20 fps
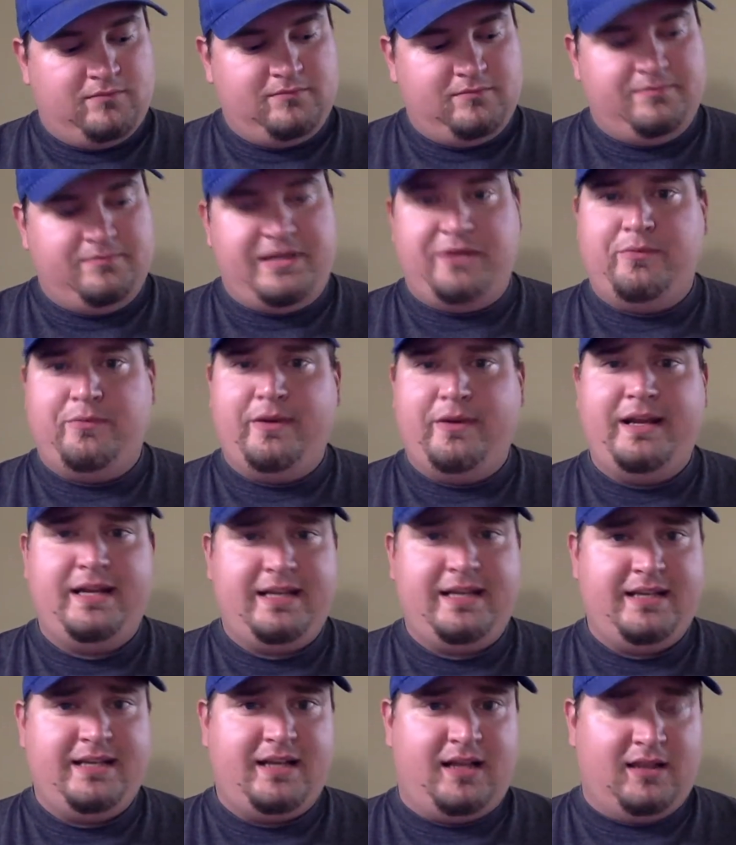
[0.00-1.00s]
Been
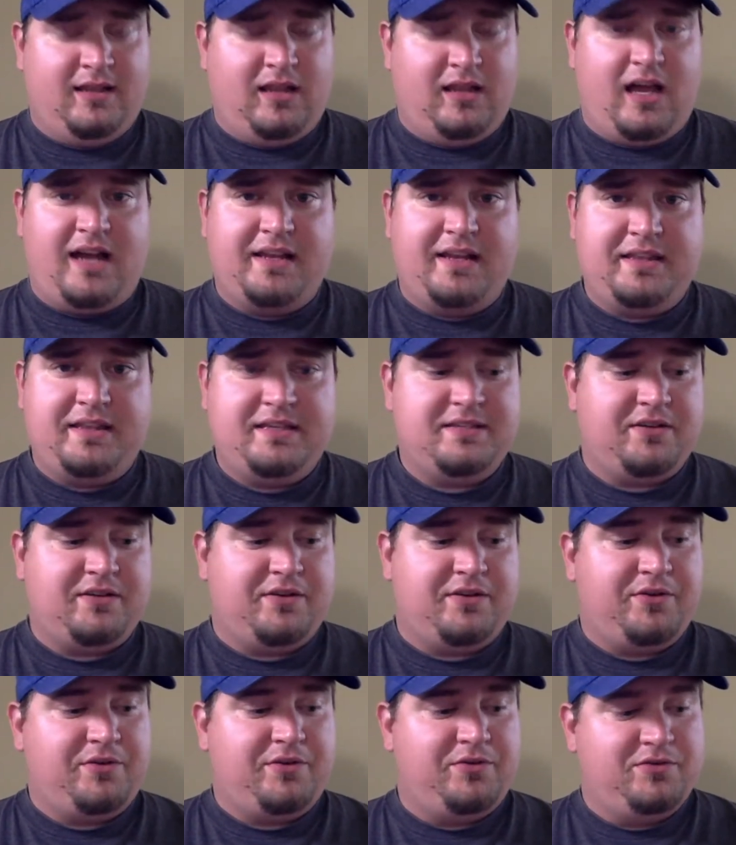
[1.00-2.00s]
reading a lot of these
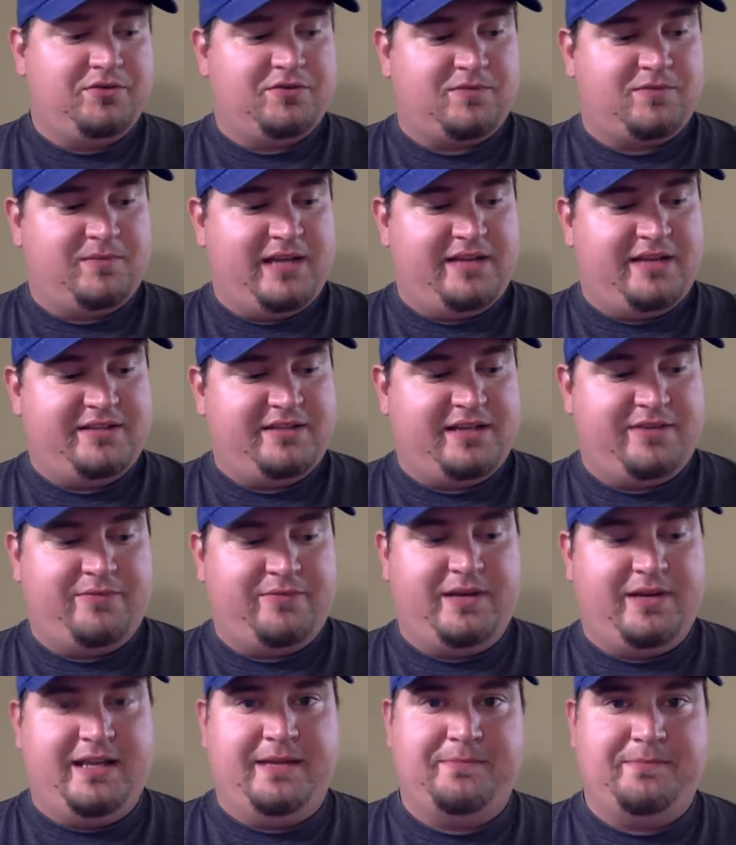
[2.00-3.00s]
articles from Downtown
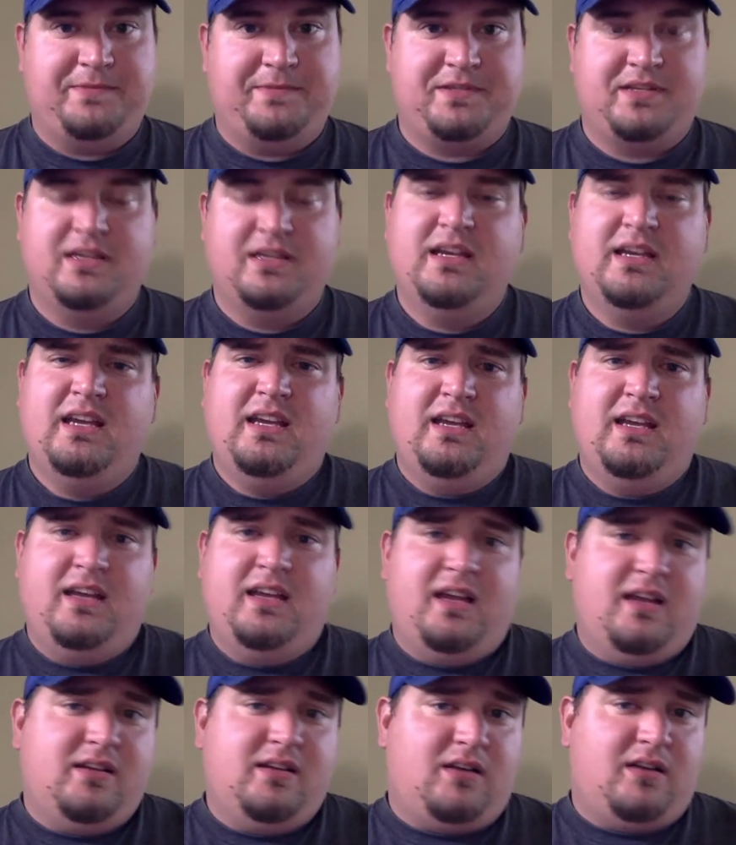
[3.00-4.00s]
Rams.
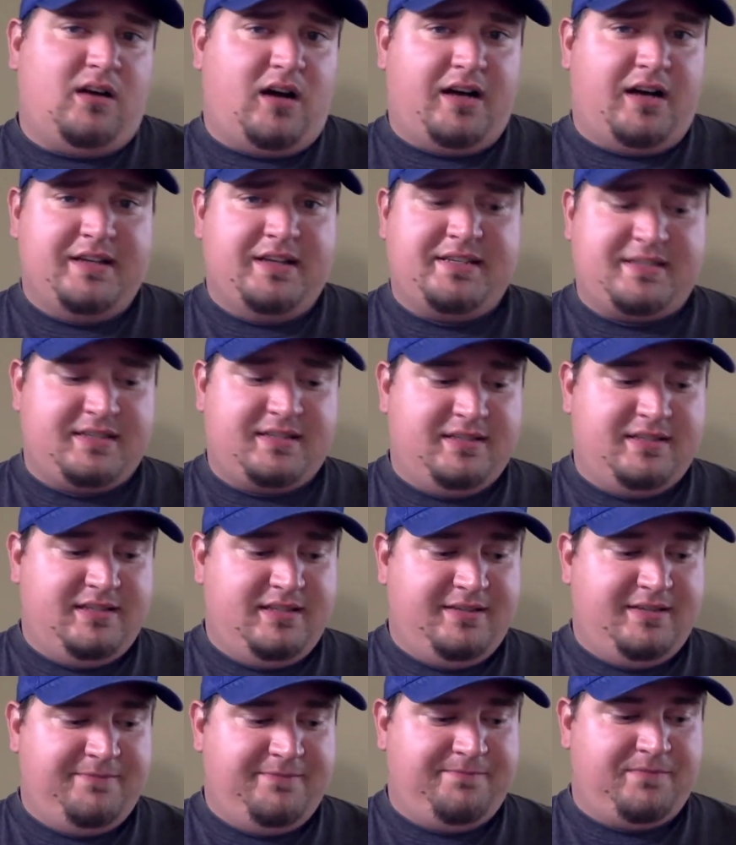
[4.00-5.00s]

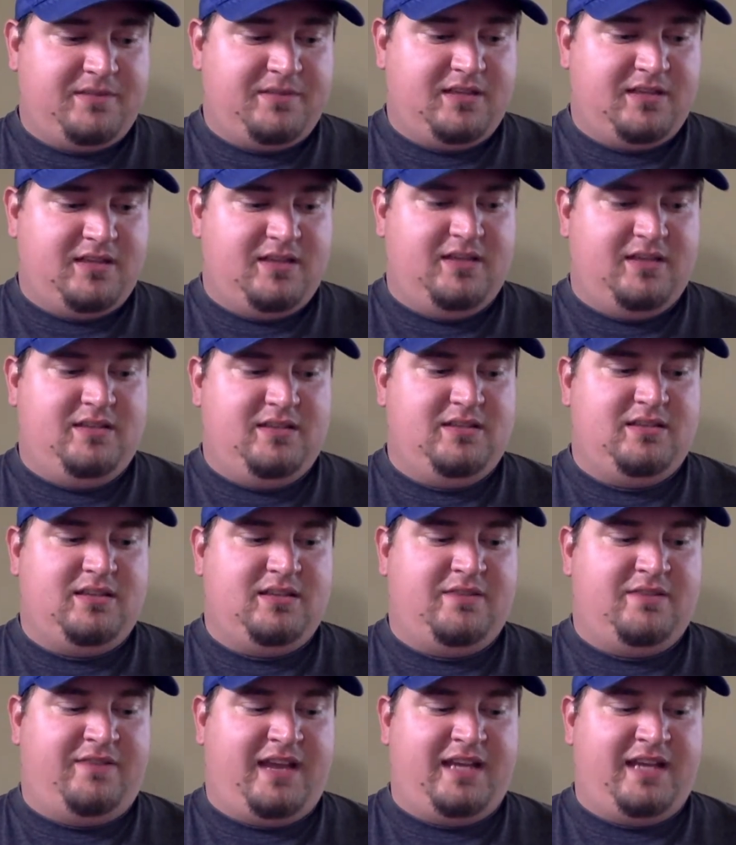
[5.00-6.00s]
Honestly,
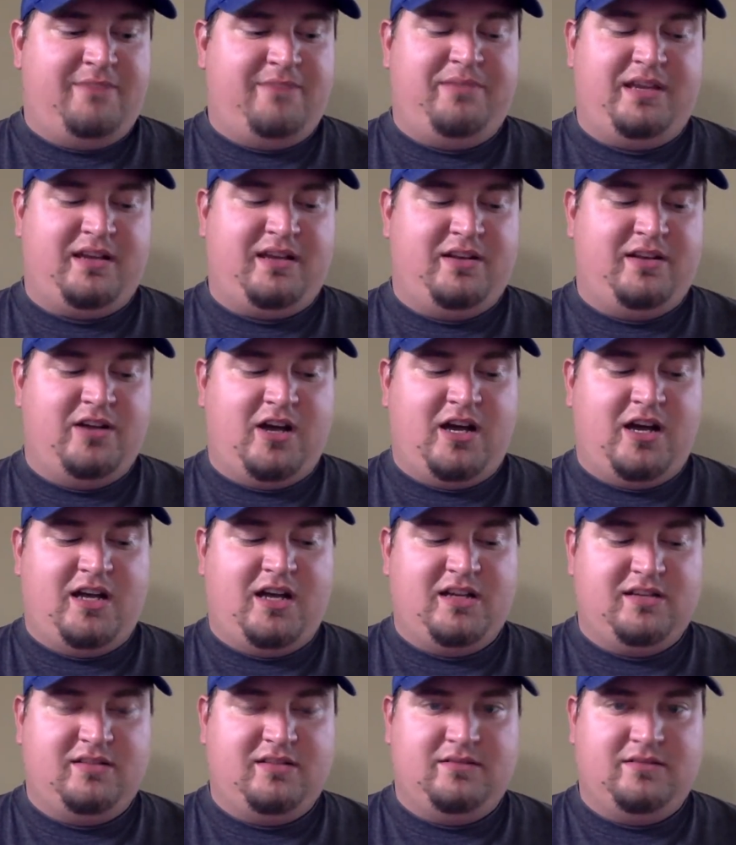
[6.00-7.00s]
if I had to pick a
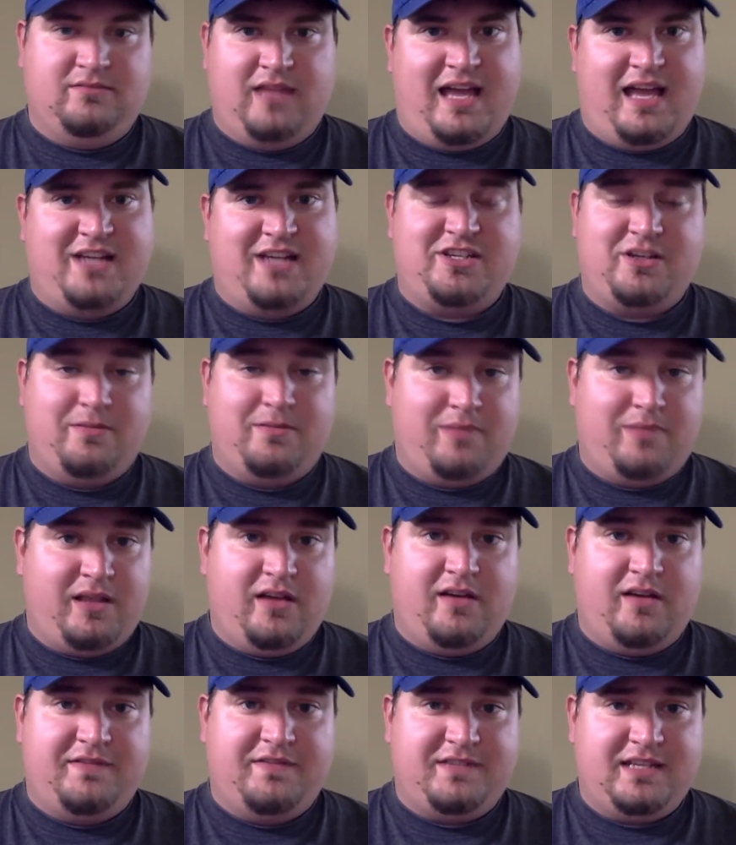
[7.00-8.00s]
non-last year
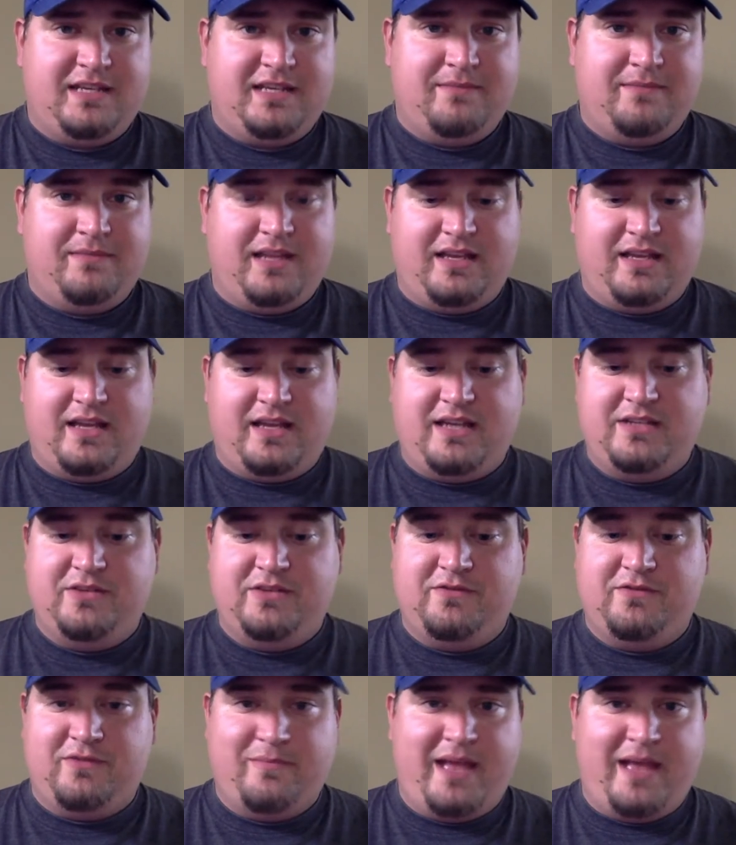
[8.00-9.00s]
playoff team like I do
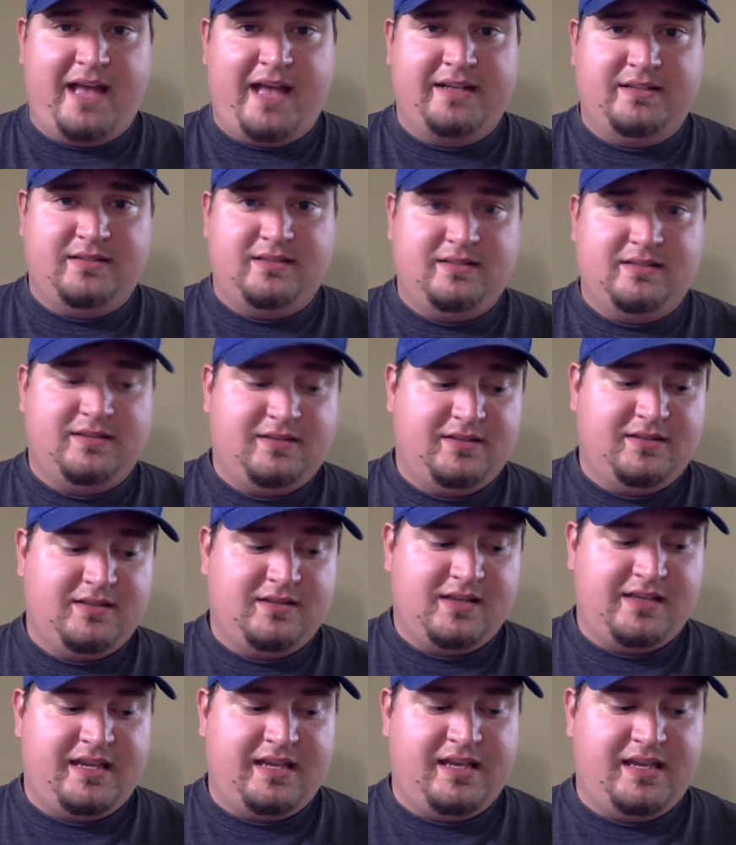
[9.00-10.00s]
for Madden,
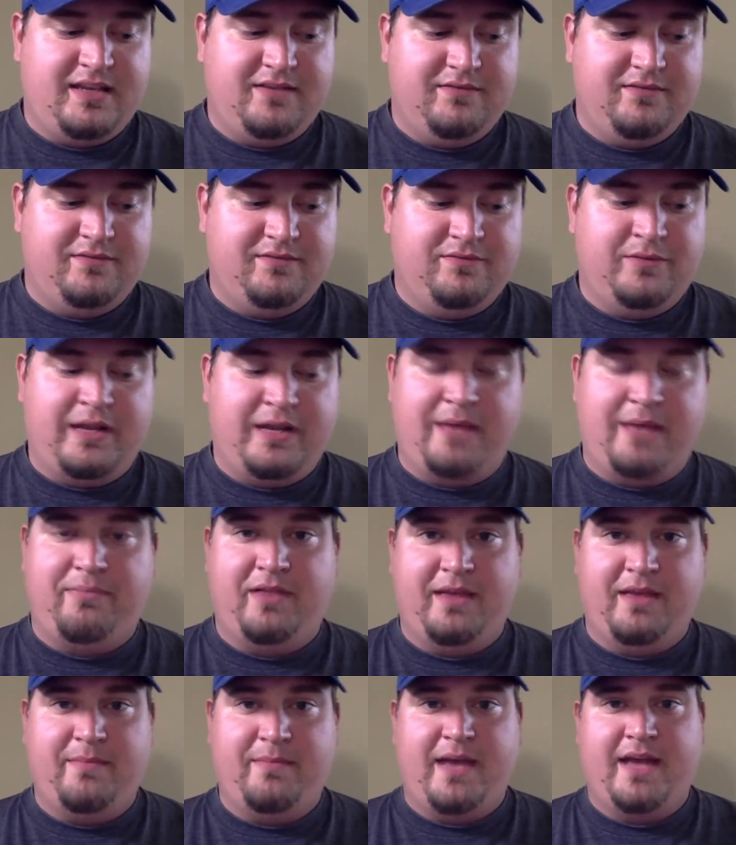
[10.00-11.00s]
okay, when I
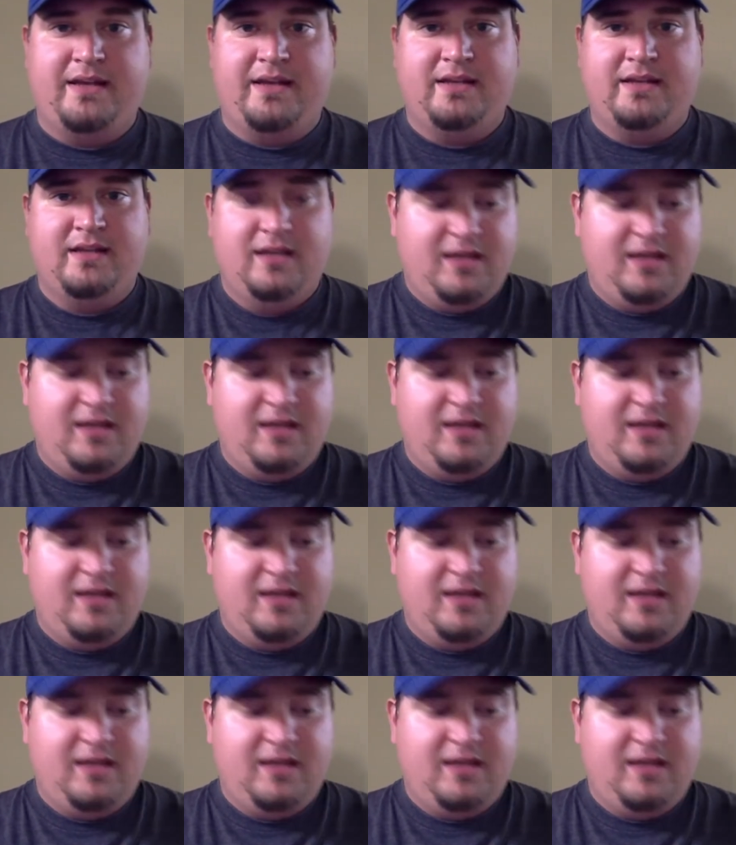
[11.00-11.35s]
play Madden,